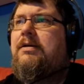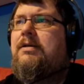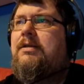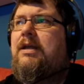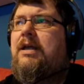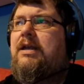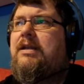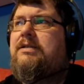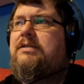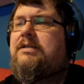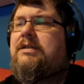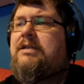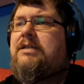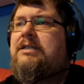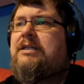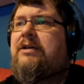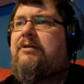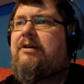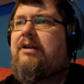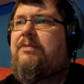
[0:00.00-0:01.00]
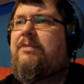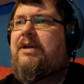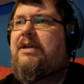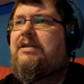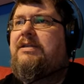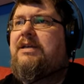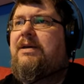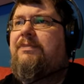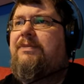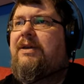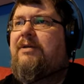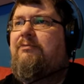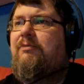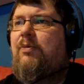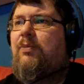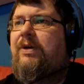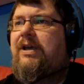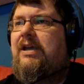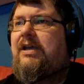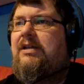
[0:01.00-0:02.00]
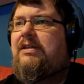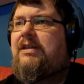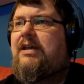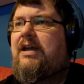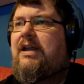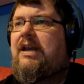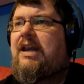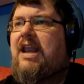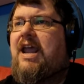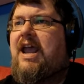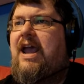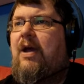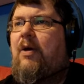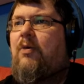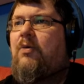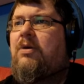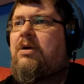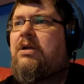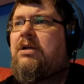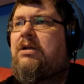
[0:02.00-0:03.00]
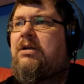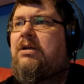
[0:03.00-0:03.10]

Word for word: That doesn't necessarily mean something will be in there now.